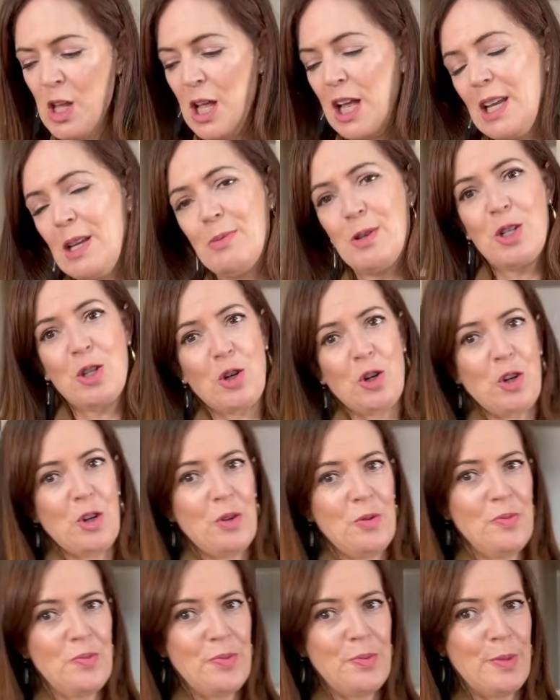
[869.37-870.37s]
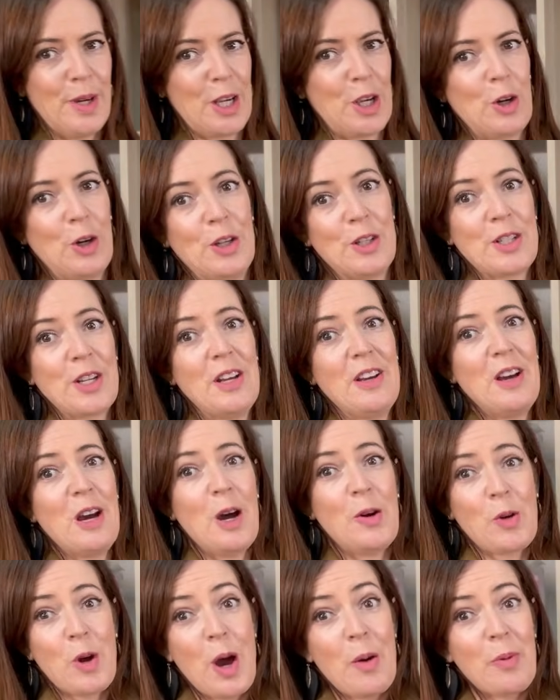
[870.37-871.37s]
Let me show you my coat.
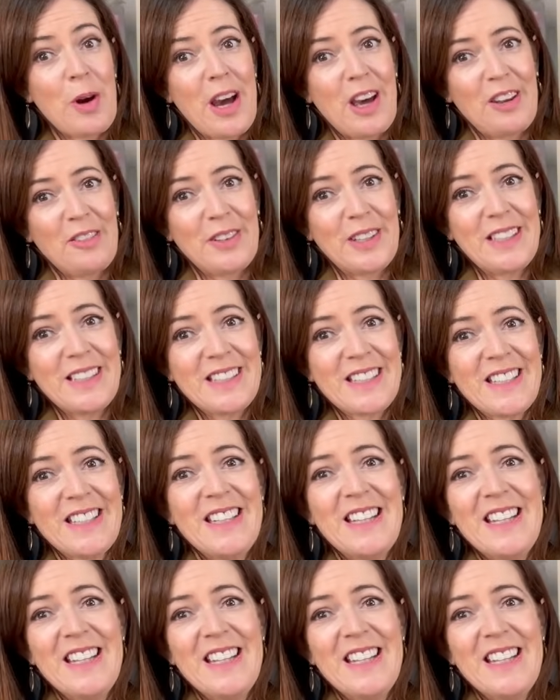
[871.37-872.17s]
I'm quite proud of it.